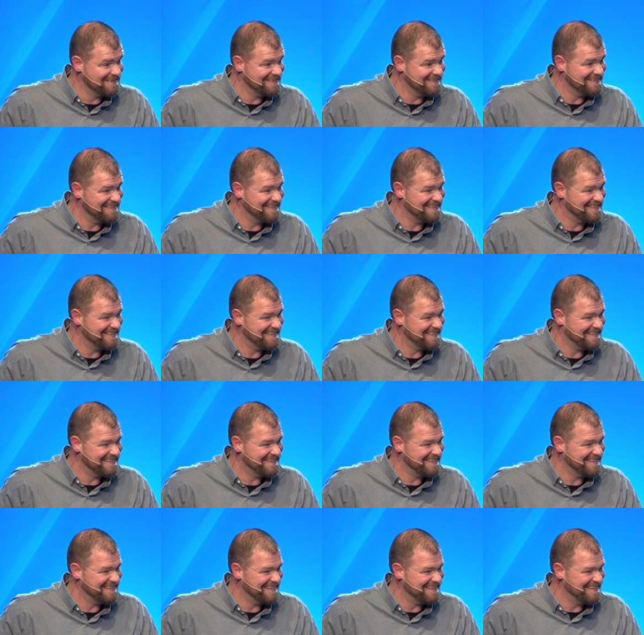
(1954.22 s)

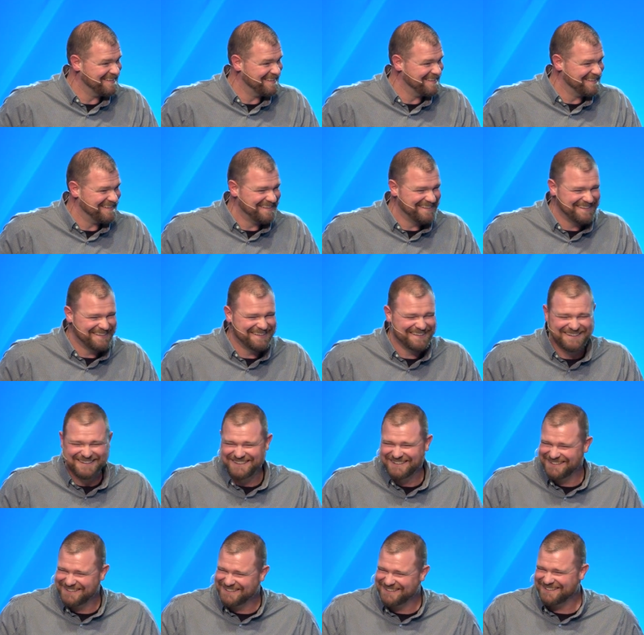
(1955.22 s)

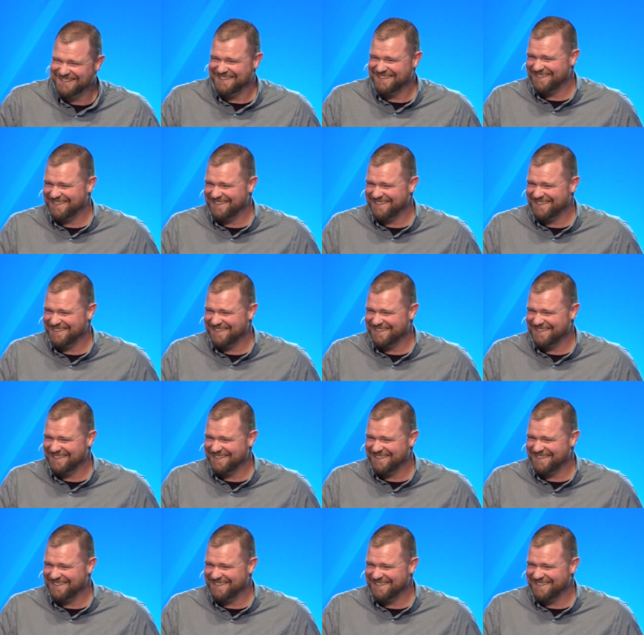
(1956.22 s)
[no speech]